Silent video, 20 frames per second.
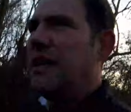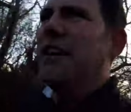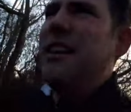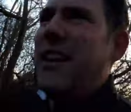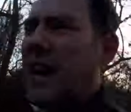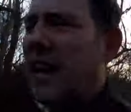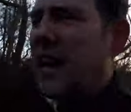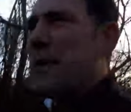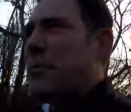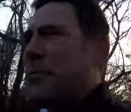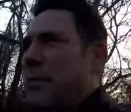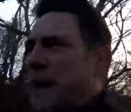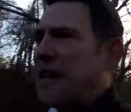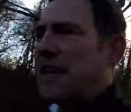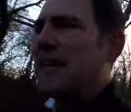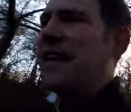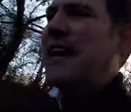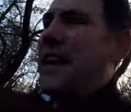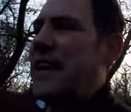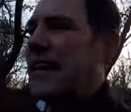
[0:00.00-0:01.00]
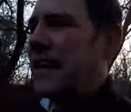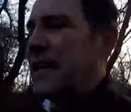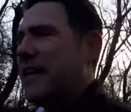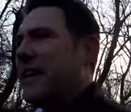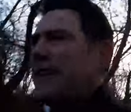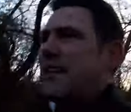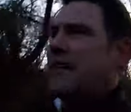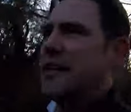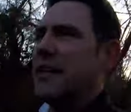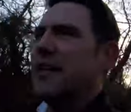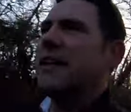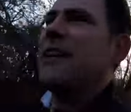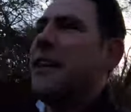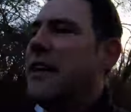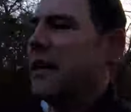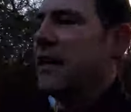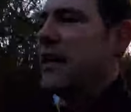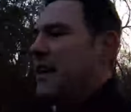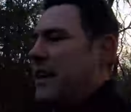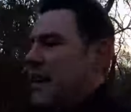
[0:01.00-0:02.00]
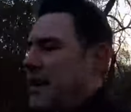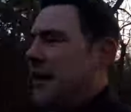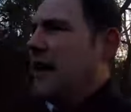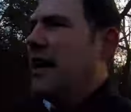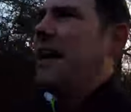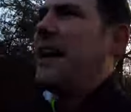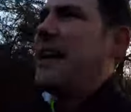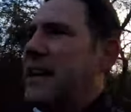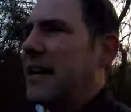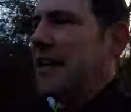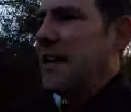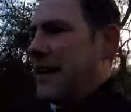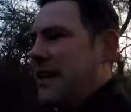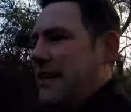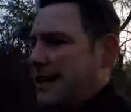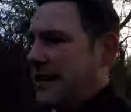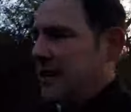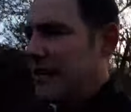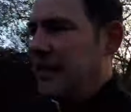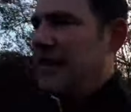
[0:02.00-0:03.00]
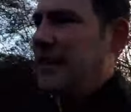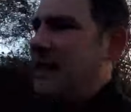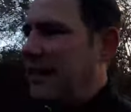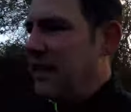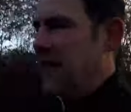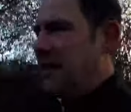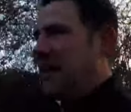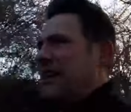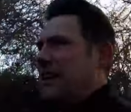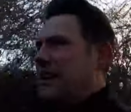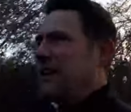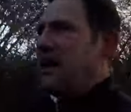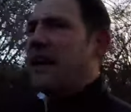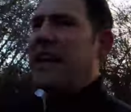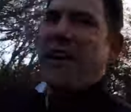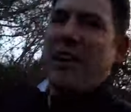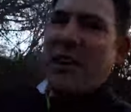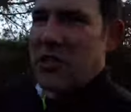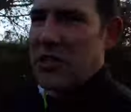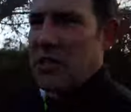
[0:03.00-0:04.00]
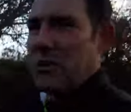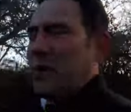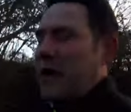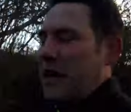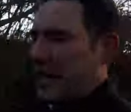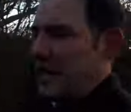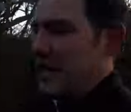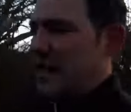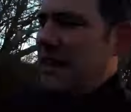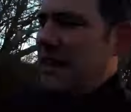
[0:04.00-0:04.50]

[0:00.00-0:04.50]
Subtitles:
I had a bad day and it got to me,